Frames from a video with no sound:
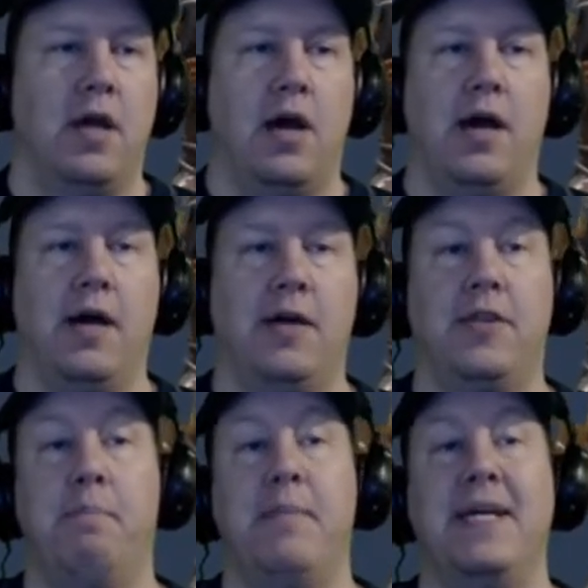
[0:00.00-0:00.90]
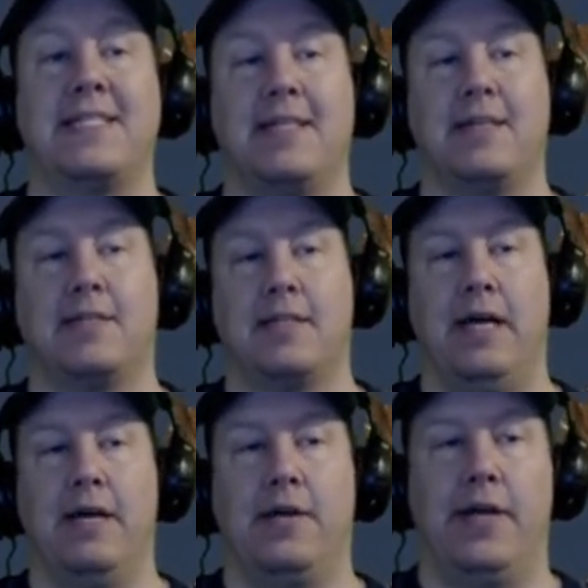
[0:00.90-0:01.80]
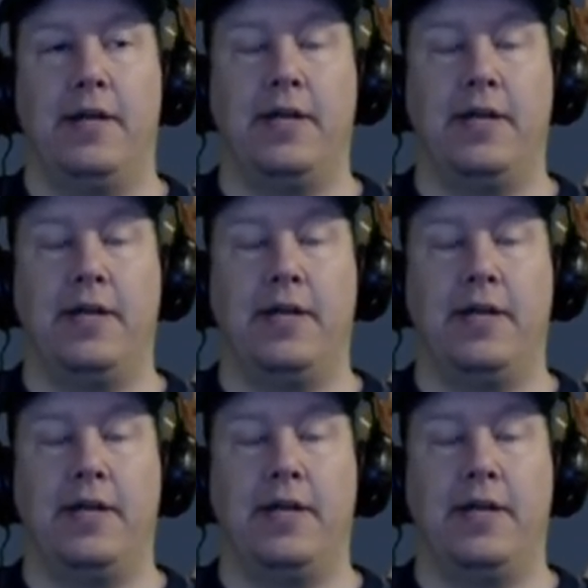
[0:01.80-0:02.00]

Uh, the Mystics down here.